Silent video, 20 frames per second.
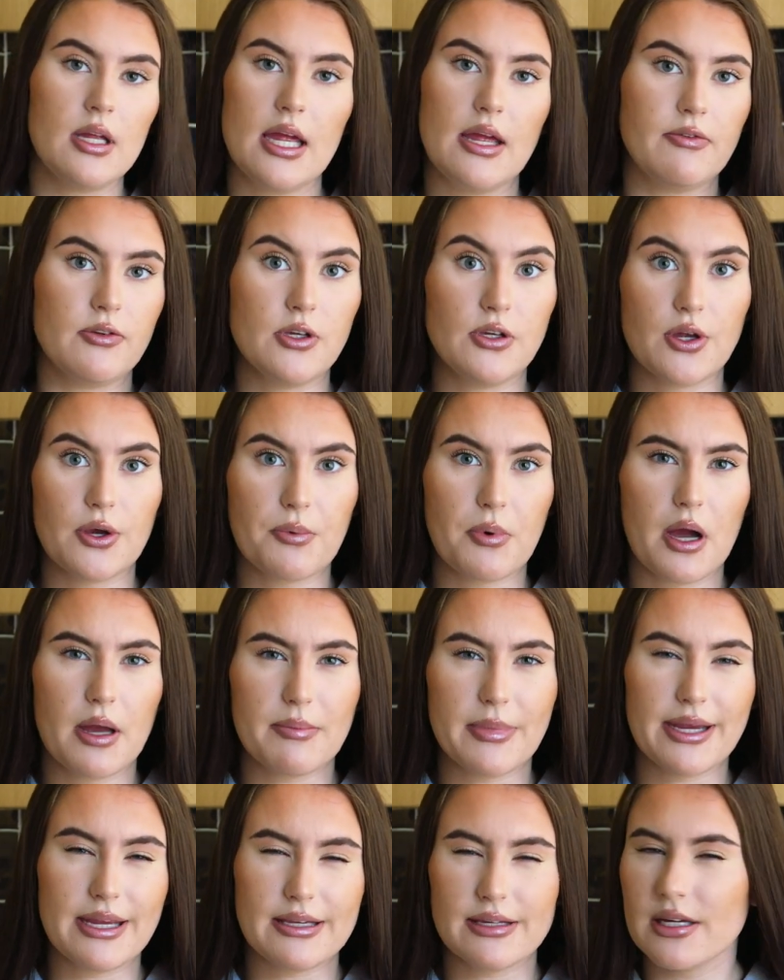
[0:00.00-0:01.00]
if you know what I
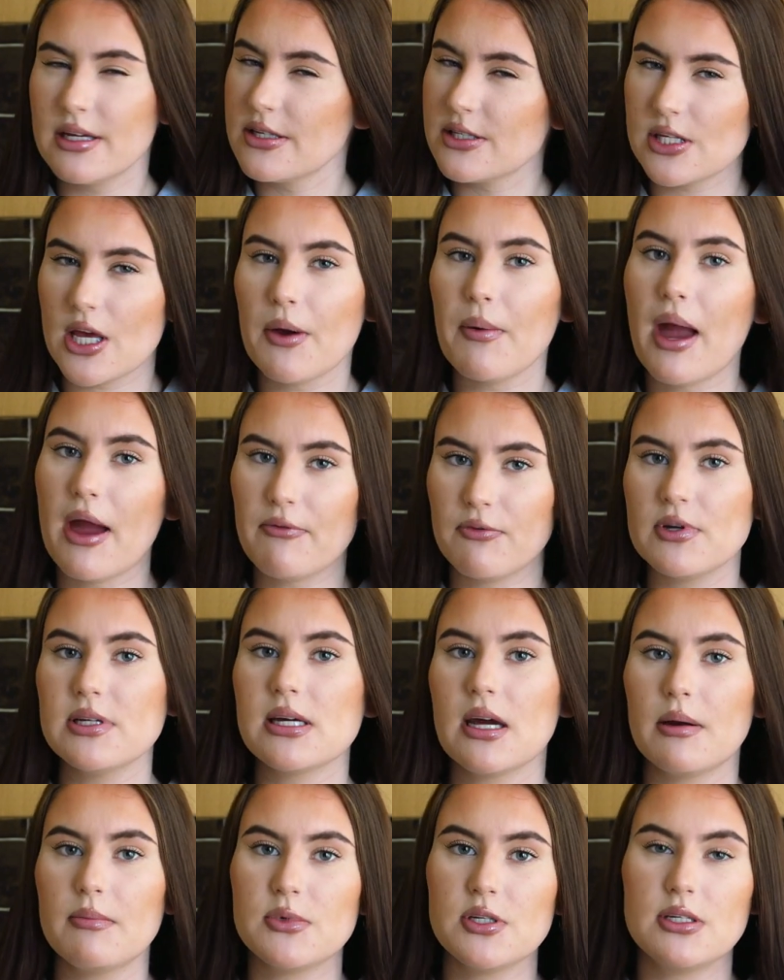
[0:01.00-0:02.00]
mean. So every
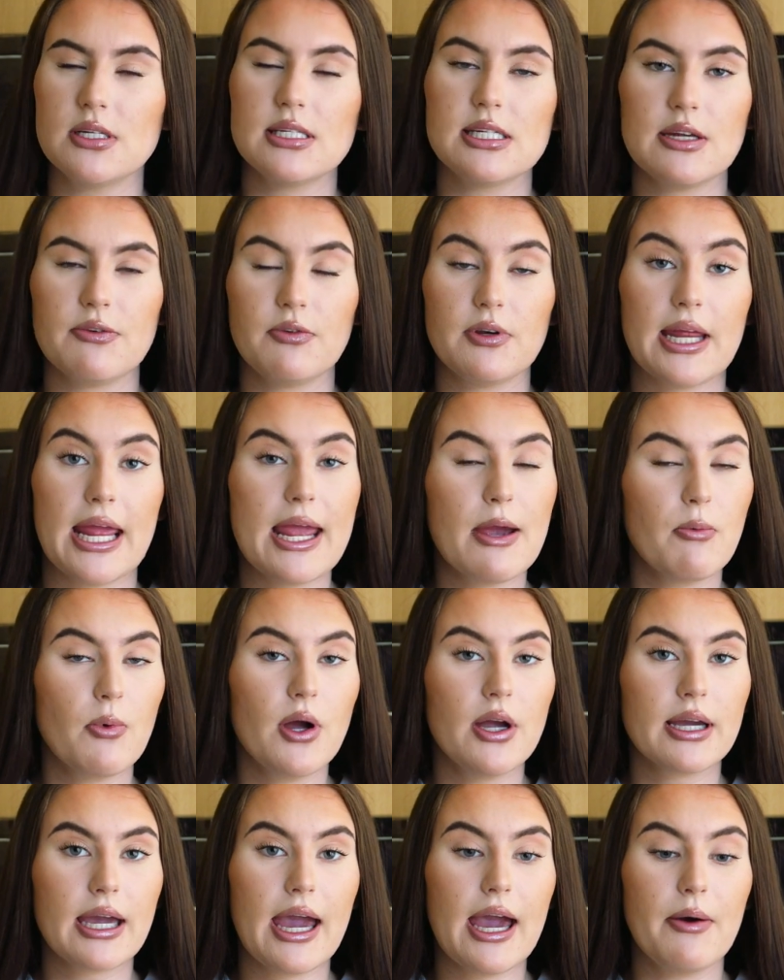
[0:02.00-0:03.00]
day I'm doing a different HIIT
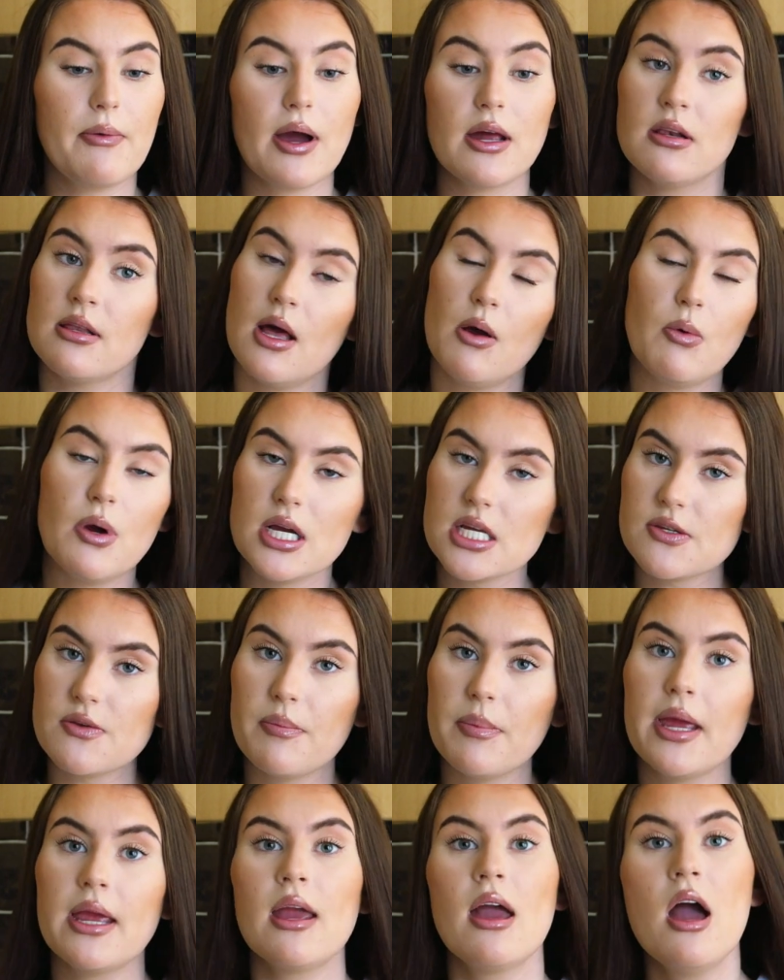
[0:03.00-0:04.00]
workout, and that works
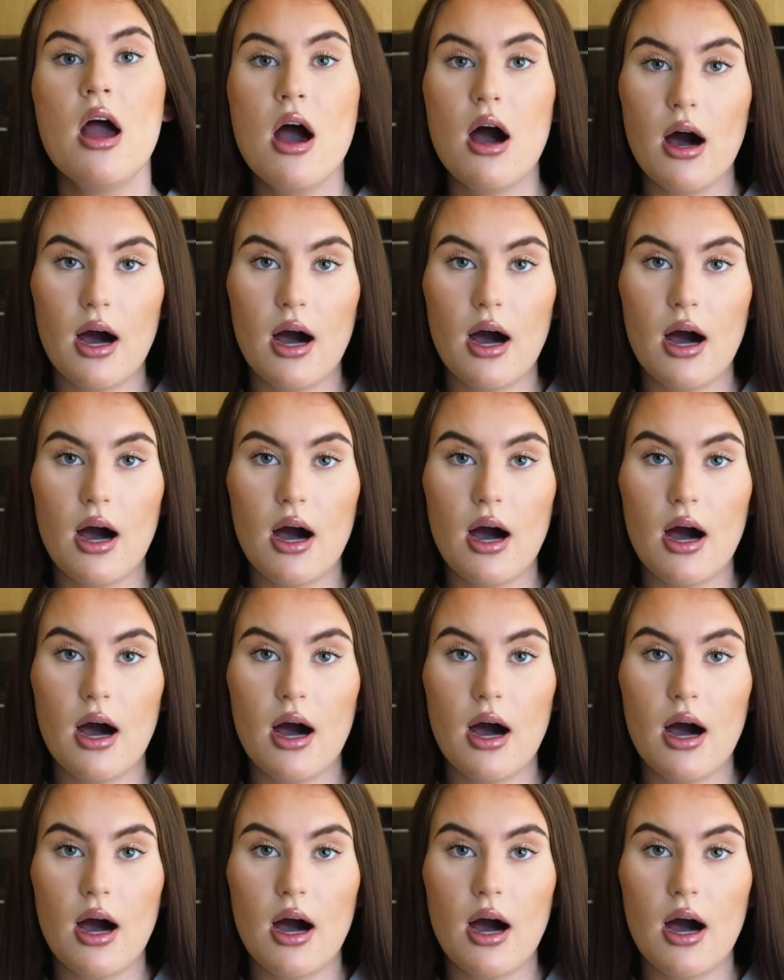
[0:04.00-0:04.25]
for me.